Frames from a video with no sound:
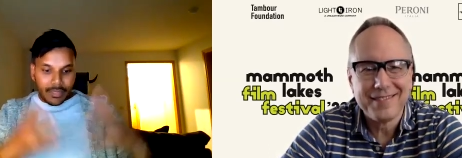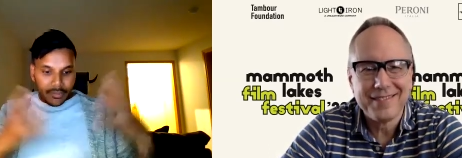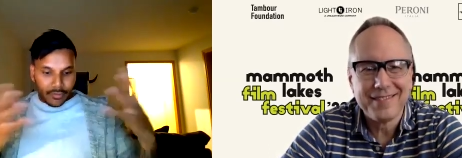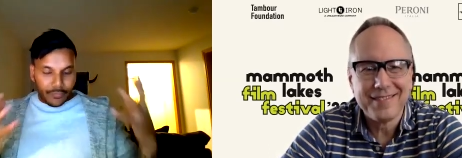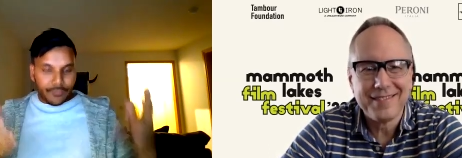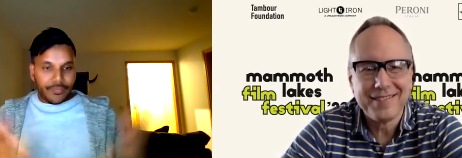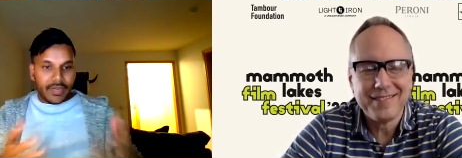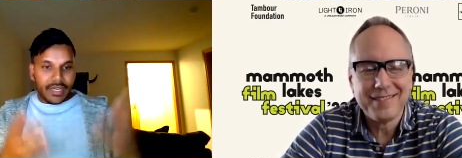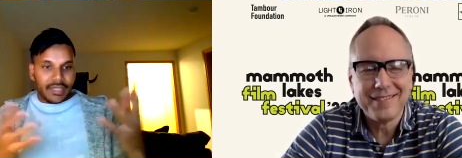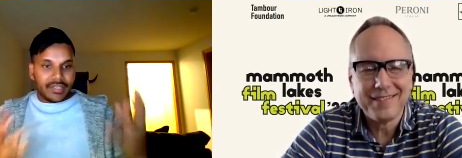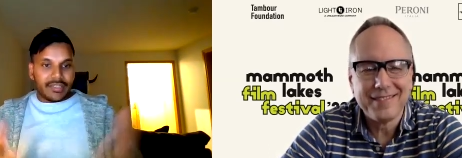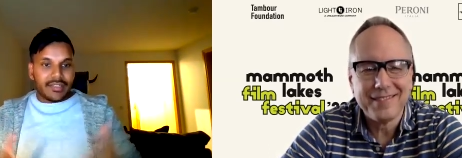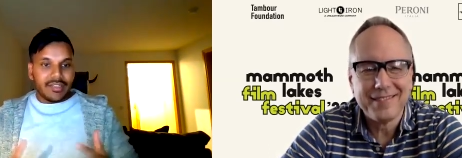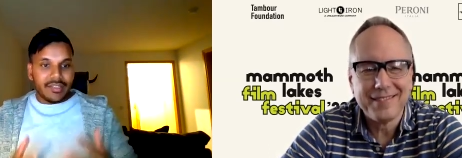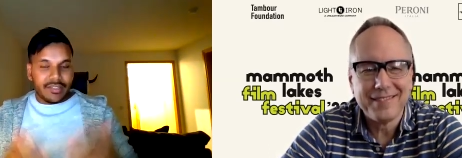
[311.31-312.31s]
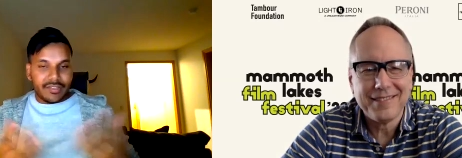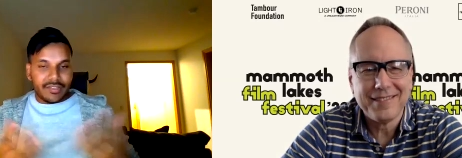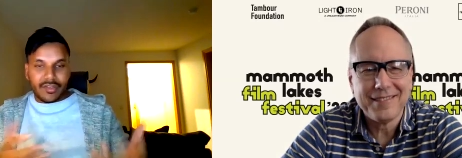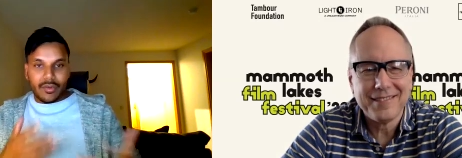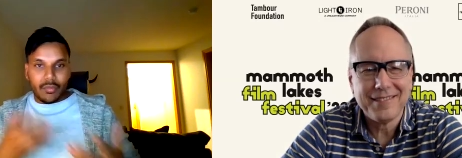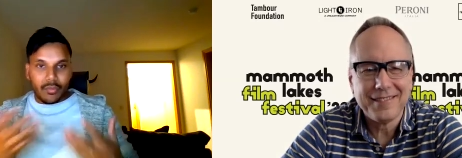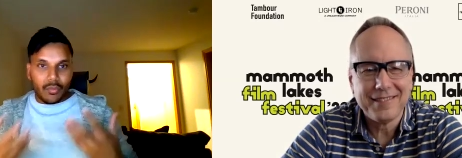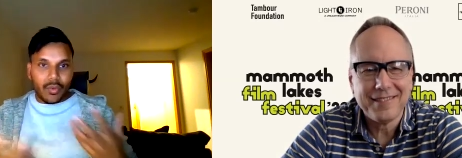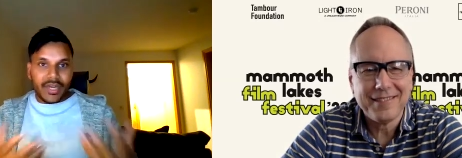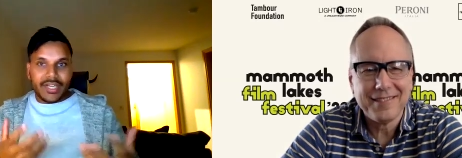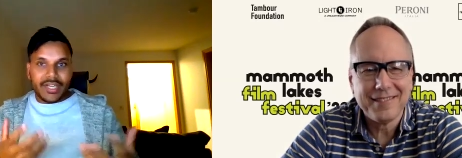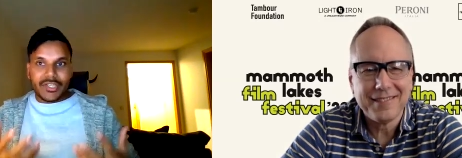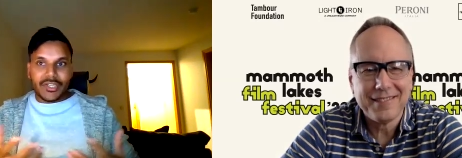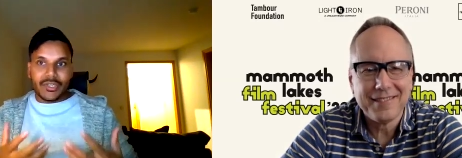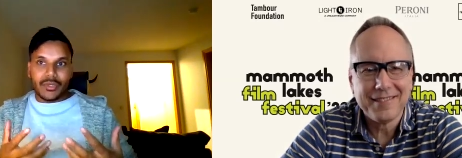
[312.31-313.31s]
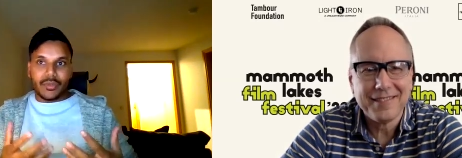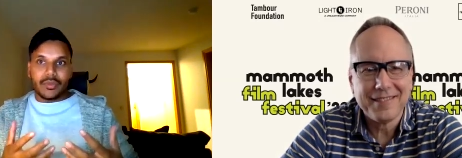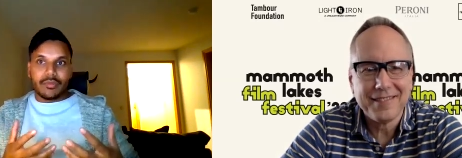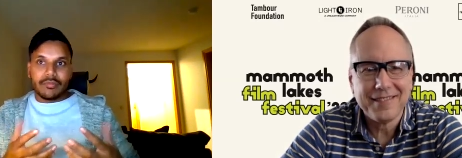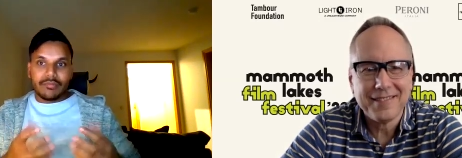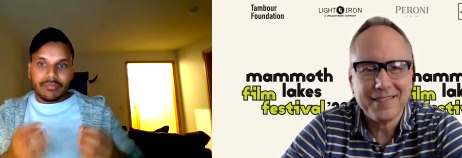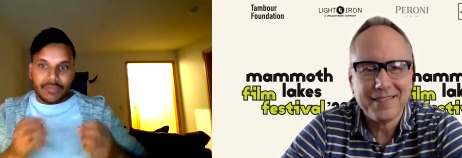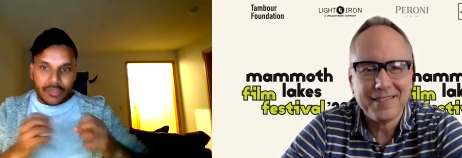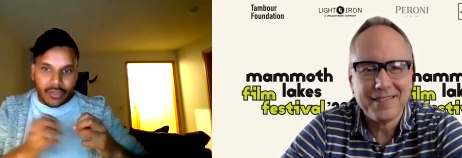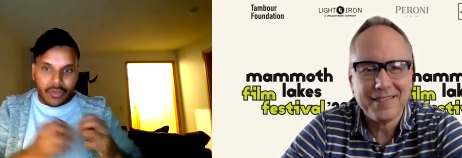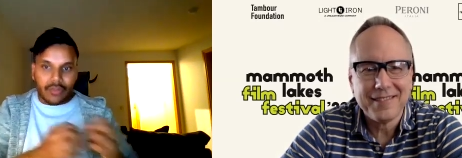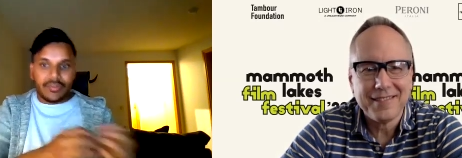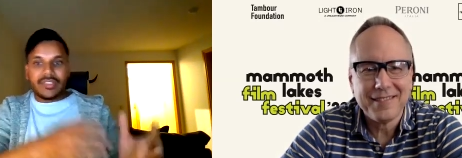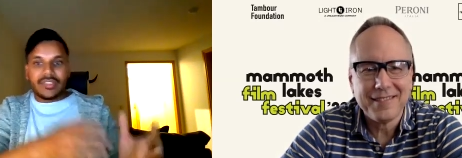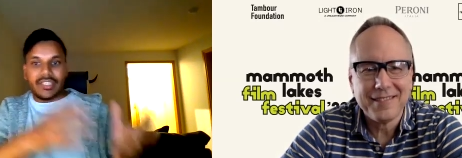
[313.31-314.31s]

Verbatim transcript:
Speaker 1: to find some way to turn this